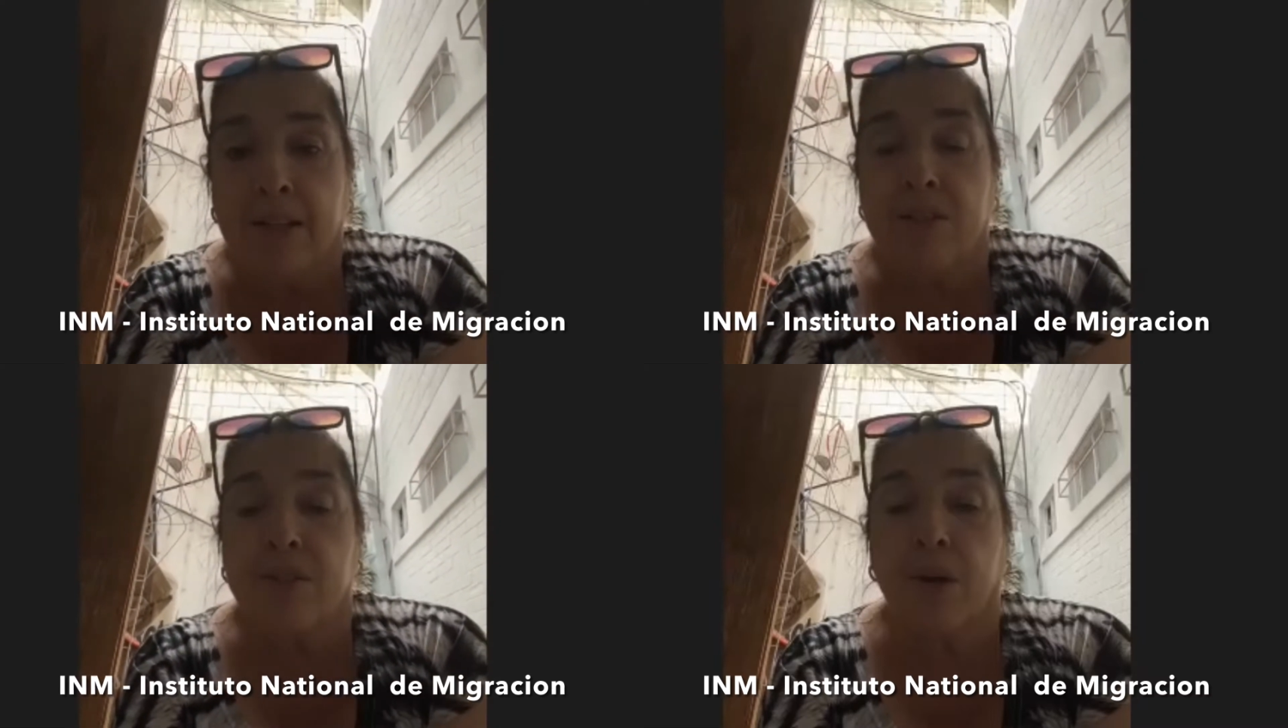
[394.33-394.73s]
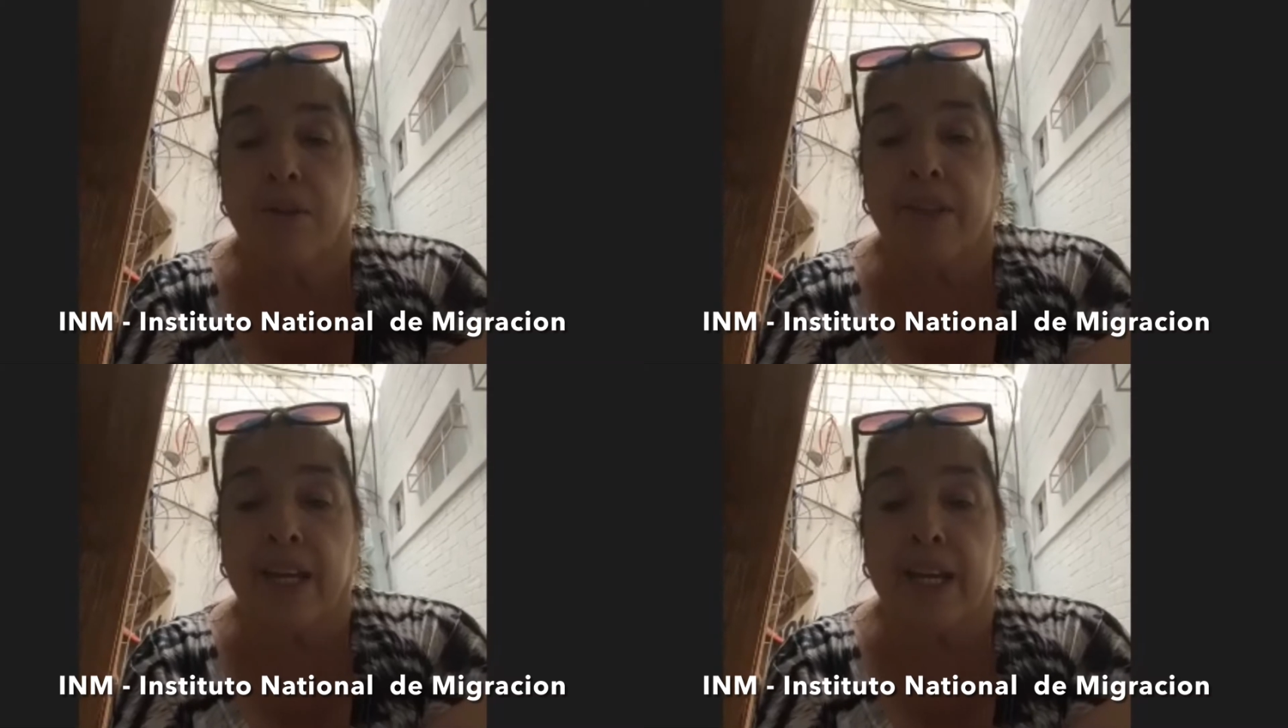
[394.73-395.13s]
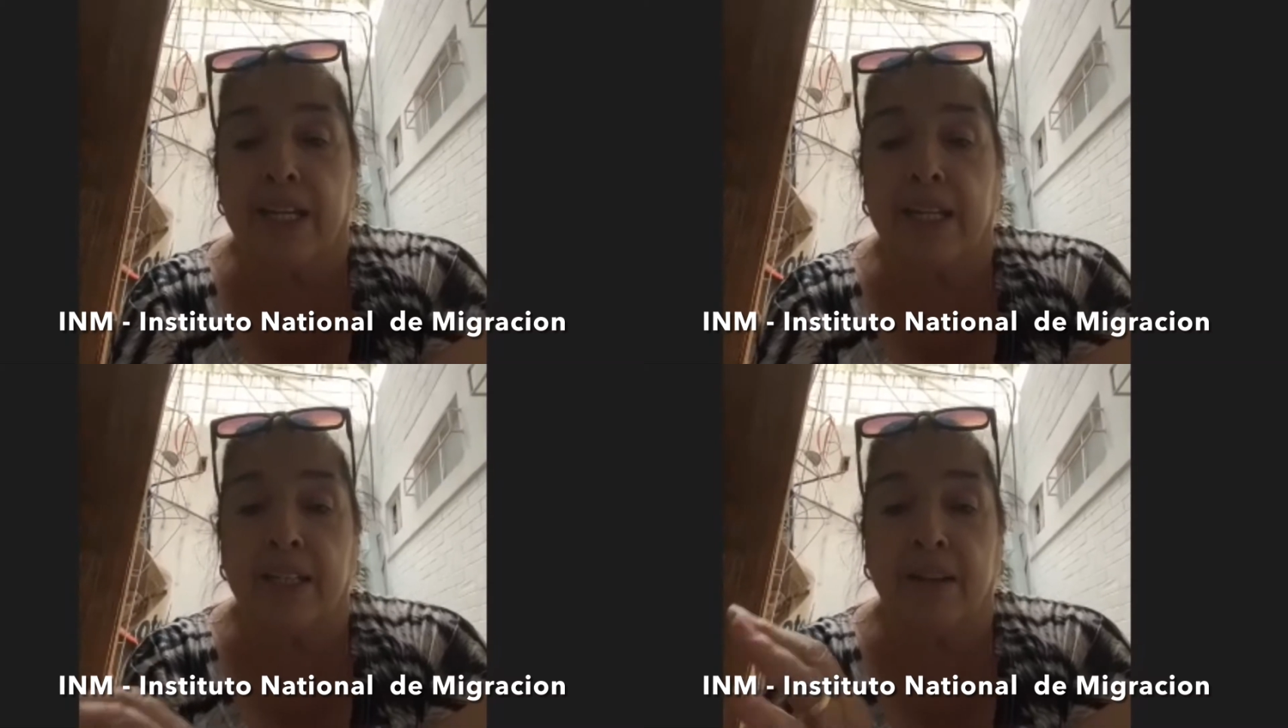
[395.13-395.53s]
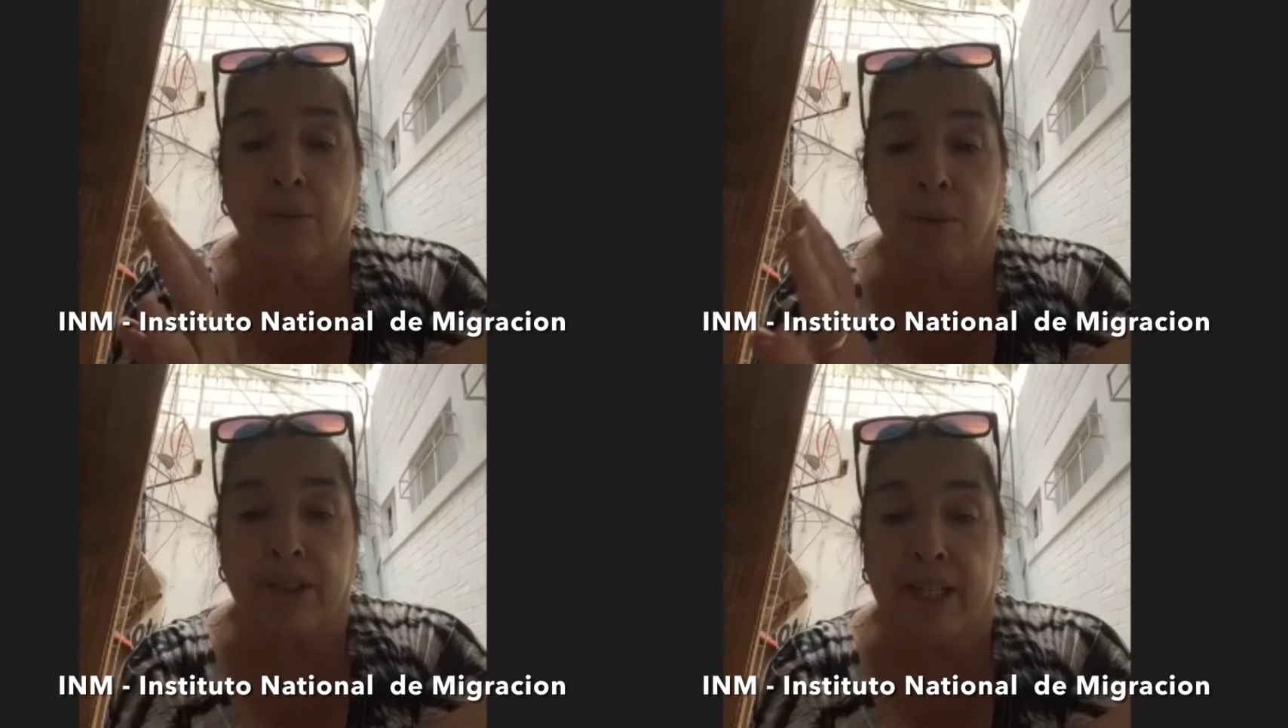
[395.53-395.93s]
So
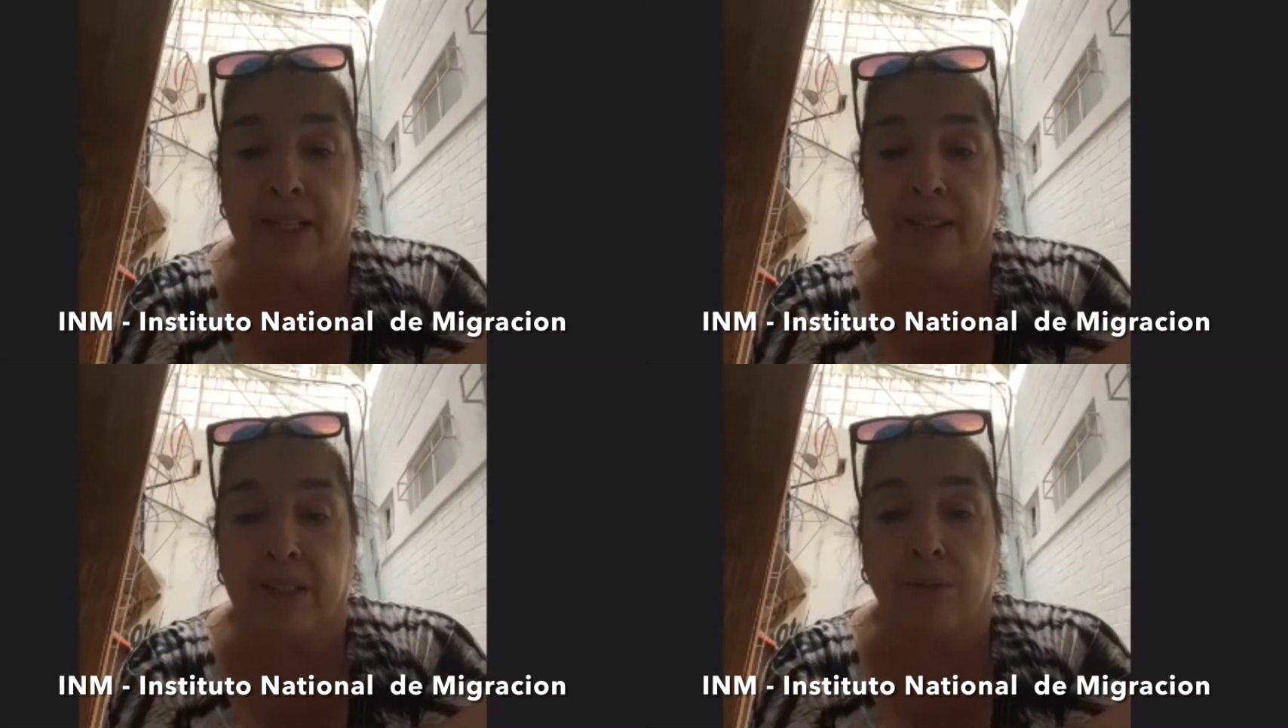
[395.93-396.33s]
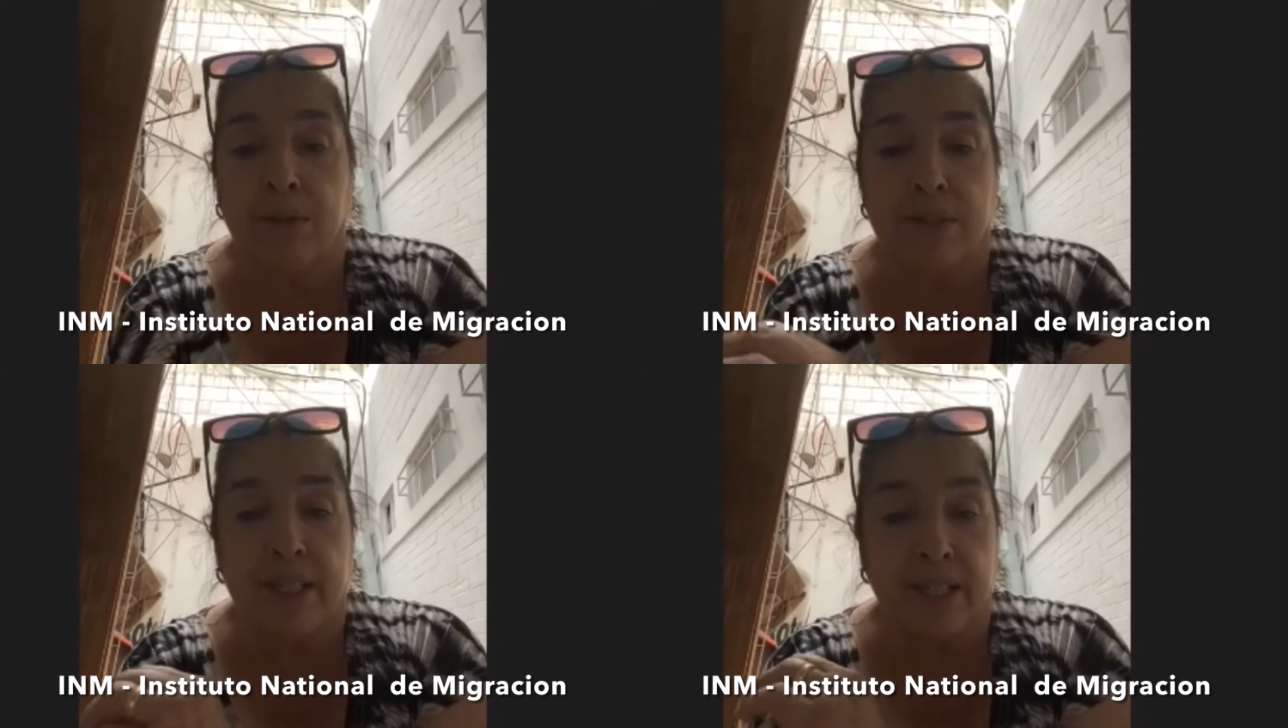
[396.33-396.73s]
what they did was they